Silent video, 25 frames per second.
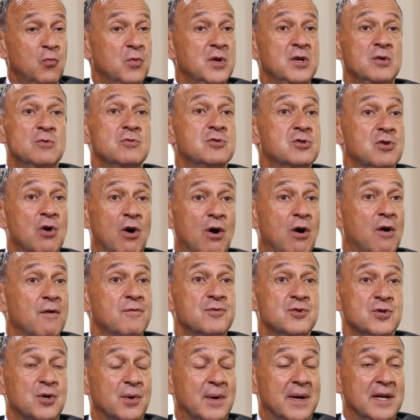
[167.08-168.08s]
we use the
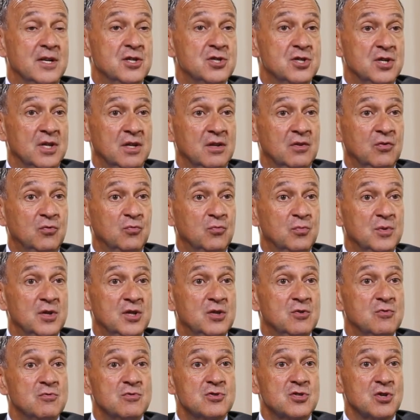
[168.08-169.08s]
offshore engine to
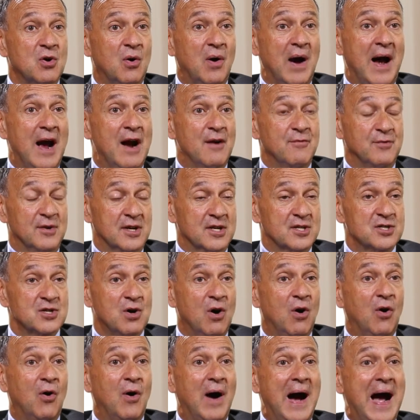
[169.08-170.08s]
reduce our average.
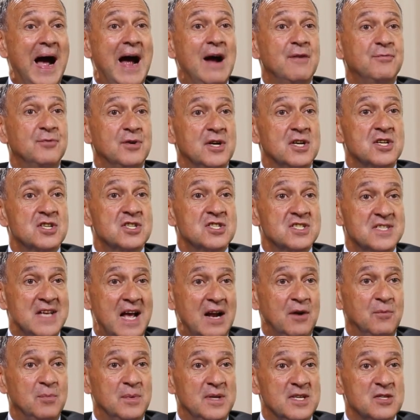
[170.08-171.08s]
Our average
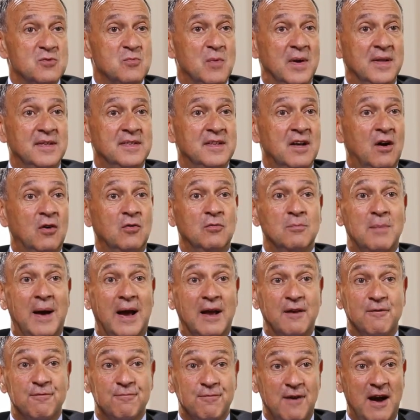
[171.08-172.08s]
salaries went down
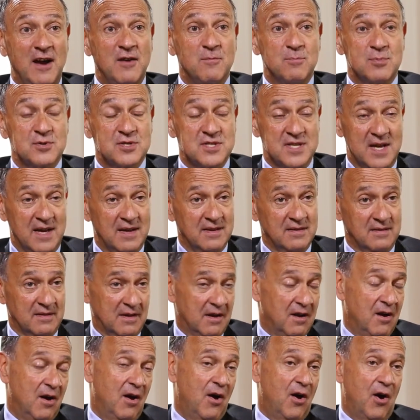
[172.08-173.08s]
by 5%,
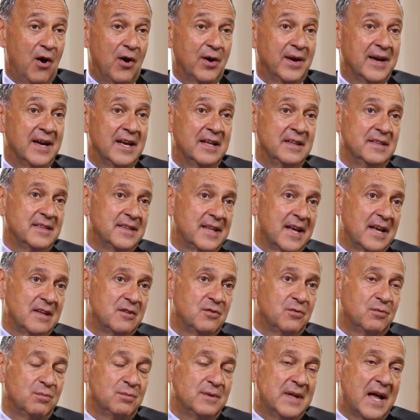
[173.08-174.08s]
again,
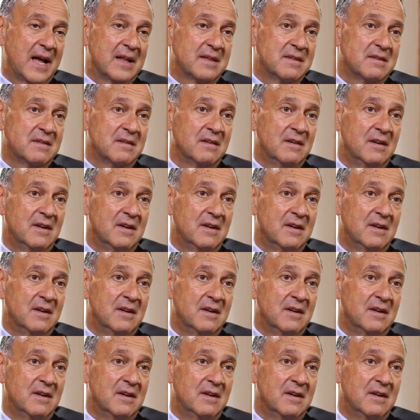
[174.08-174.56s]
through that